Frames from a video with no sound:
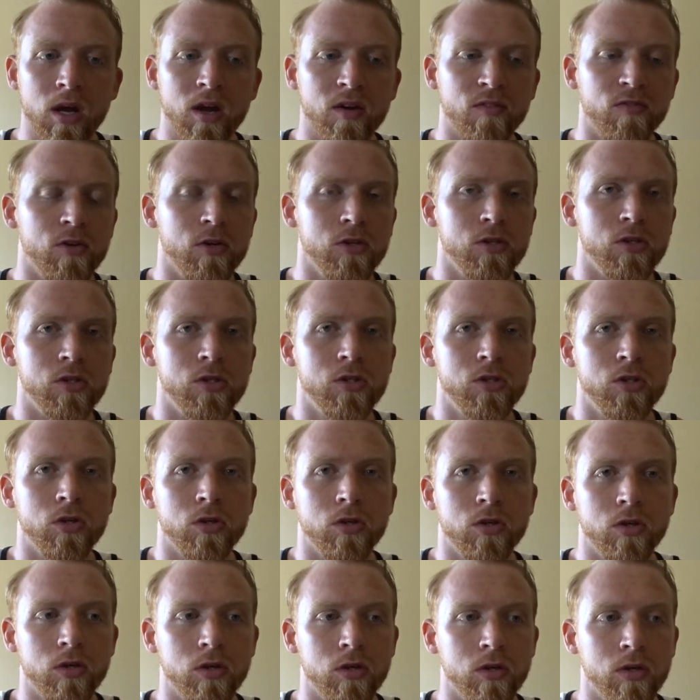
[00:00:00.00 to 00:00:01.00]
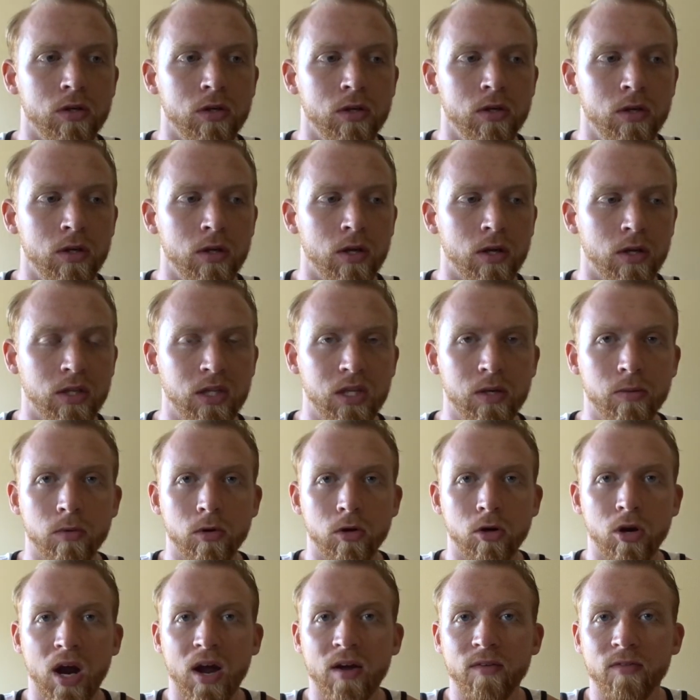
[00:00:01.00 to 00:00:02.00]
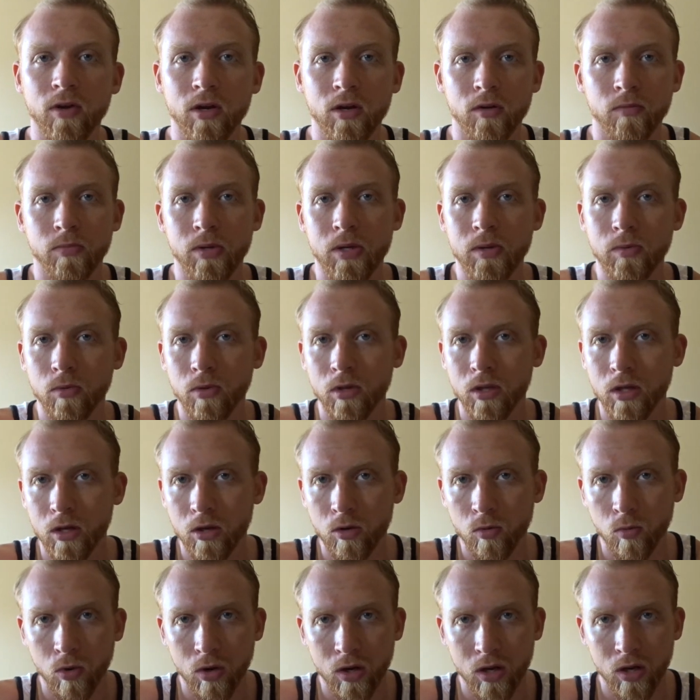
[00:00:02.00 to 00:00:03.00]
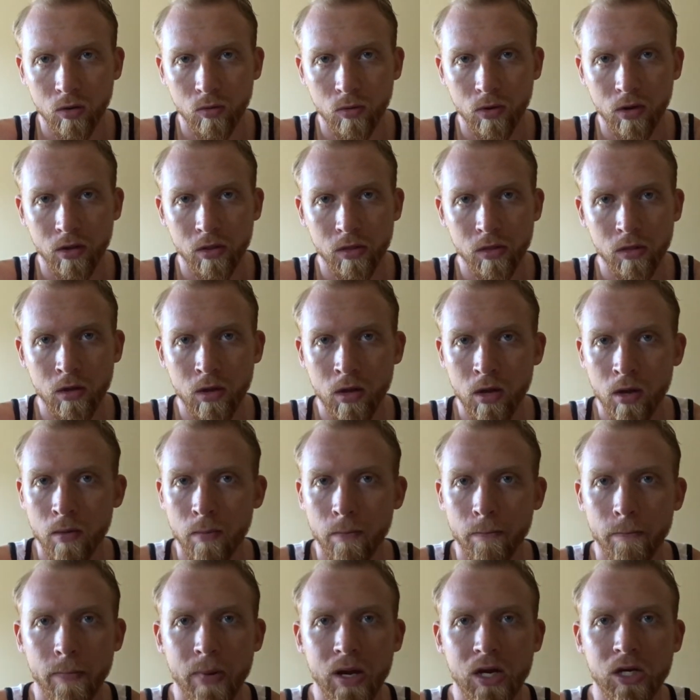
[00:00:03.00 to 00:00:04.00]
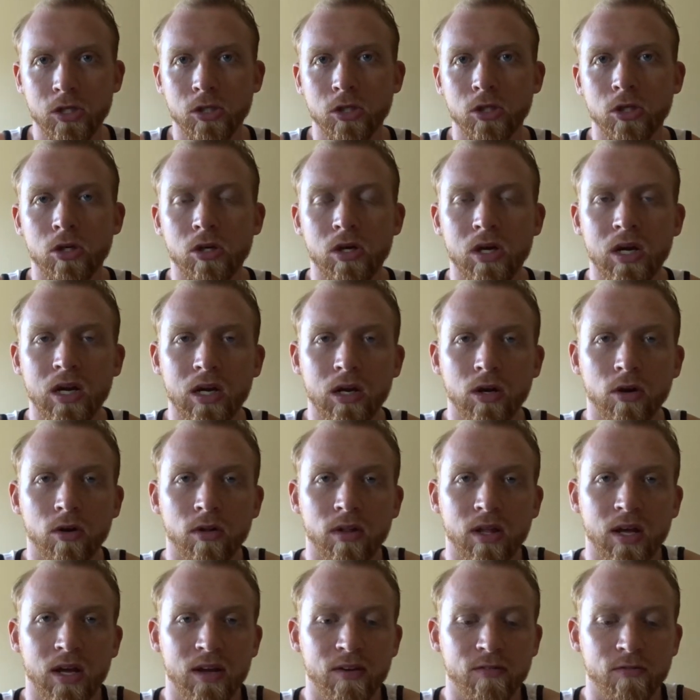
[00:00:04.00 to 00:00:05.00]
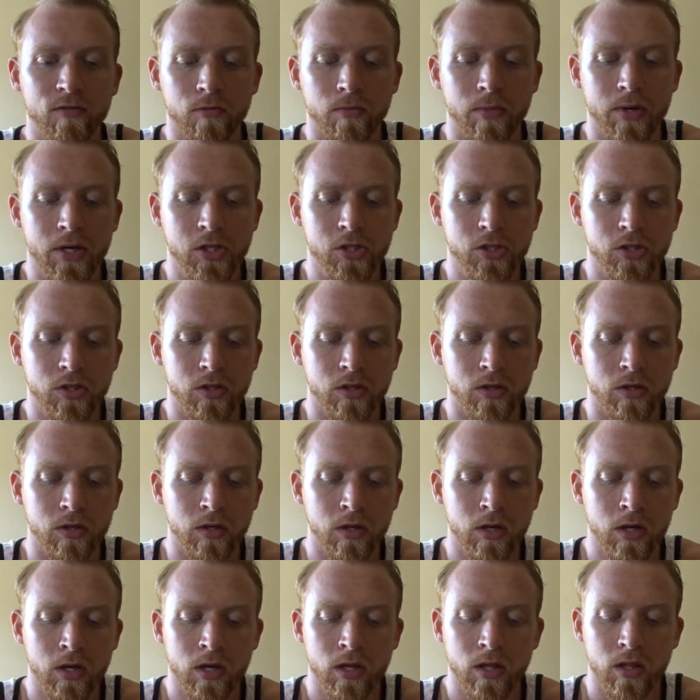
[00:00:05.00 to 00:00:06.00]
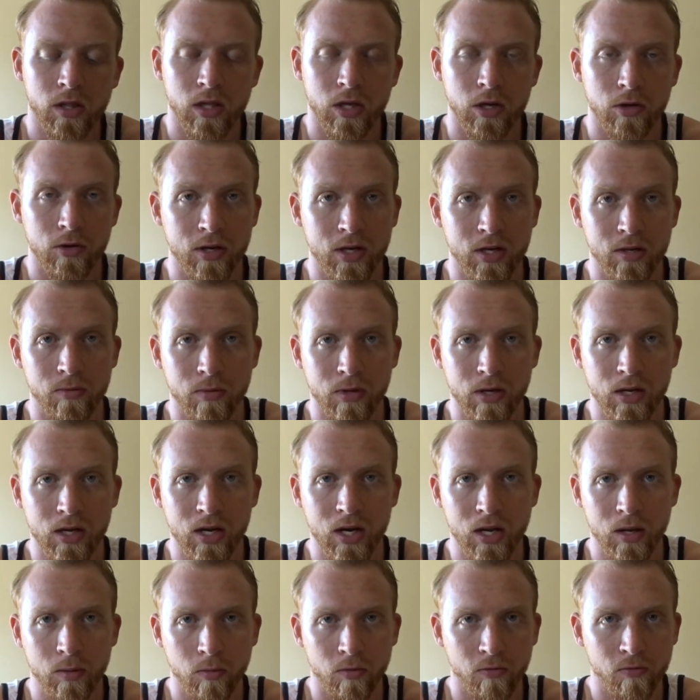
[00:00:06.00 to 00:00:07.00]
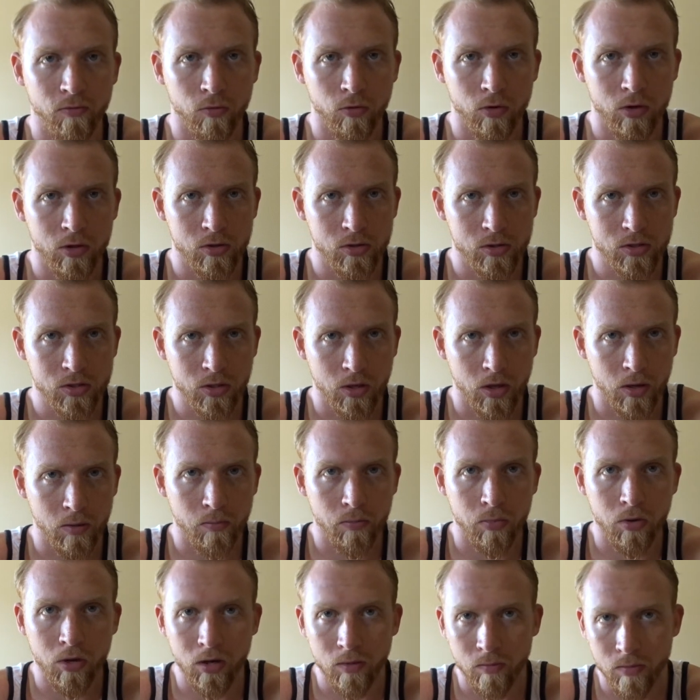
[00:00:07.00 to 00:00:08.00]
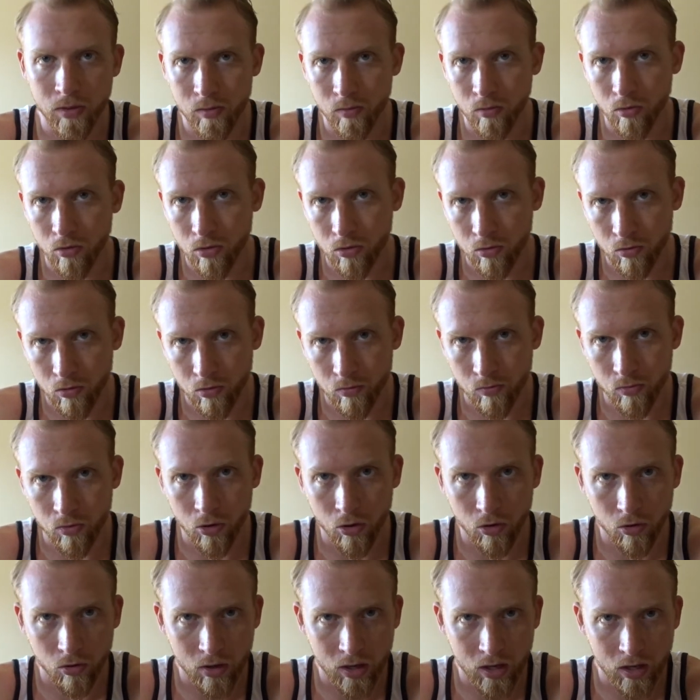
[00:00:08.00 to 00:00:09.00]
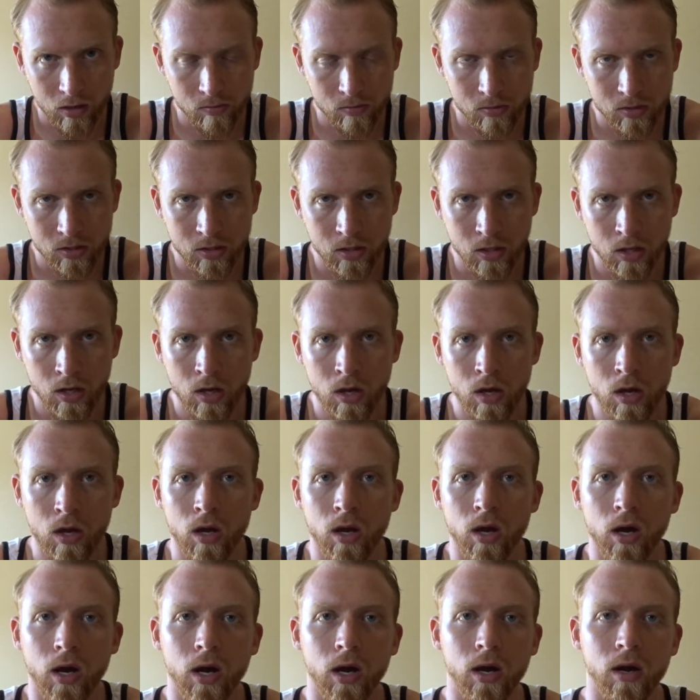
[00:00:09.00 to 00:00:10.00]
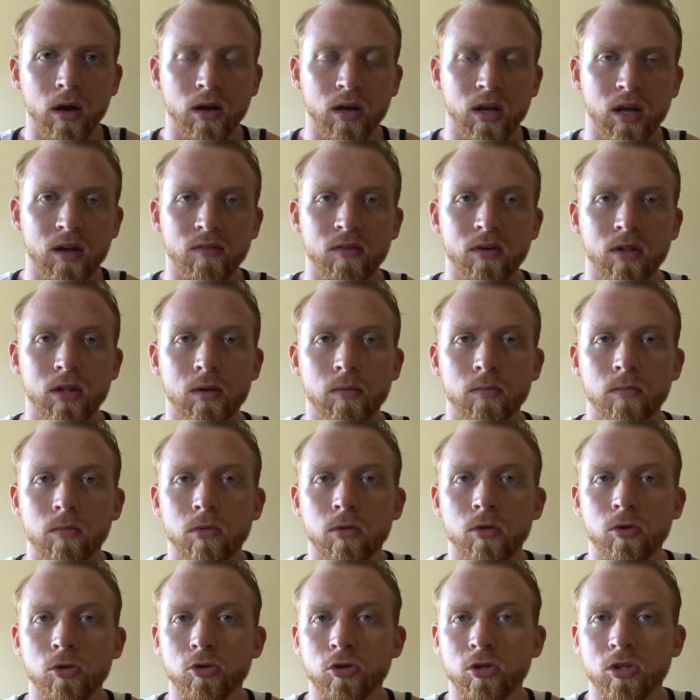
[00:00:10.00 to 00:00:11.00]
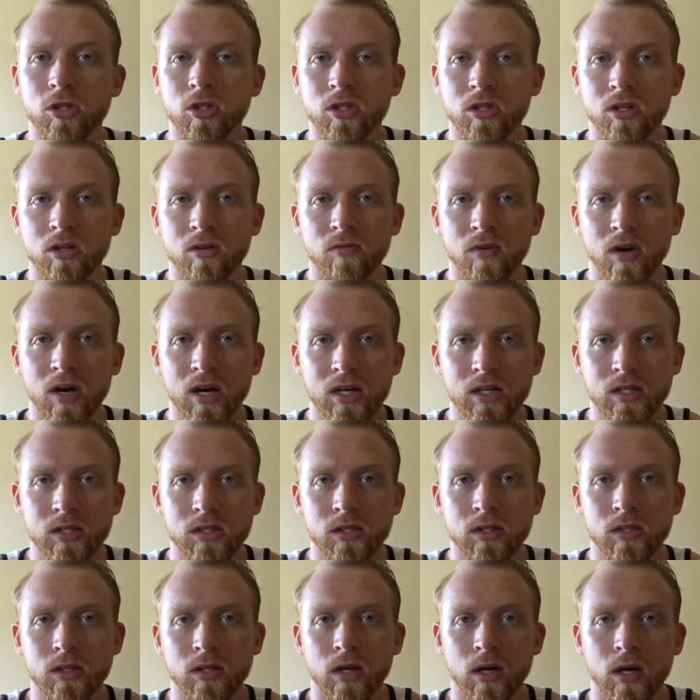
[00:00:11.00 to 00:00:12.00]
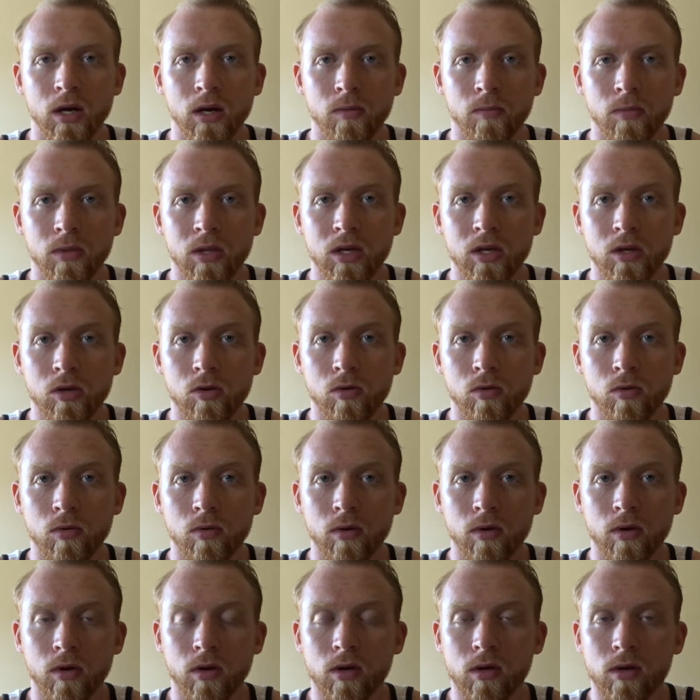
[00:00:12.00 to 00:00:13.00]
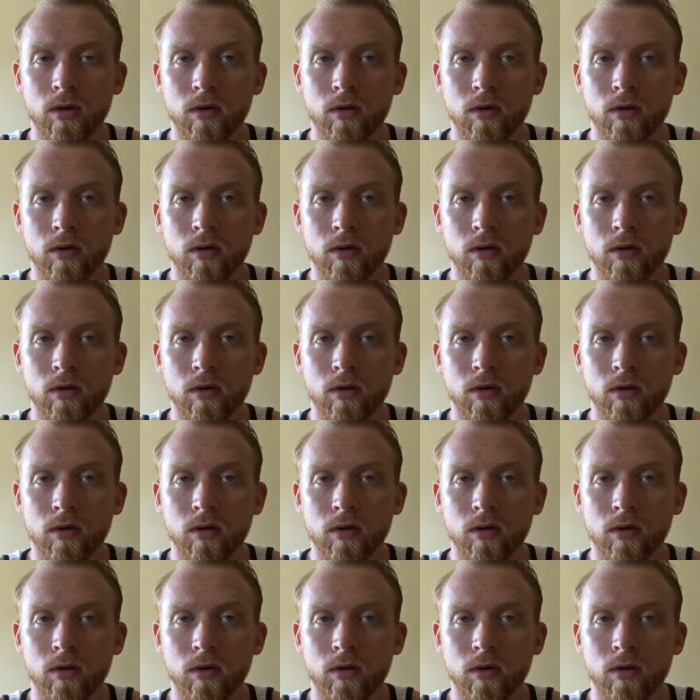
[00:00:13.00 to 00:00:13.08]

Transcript: If there's a certain demographic of people that you're working with, make sure you're getting all that information that you need to be getting before you start putting people through programs, giving them nutrition advice that you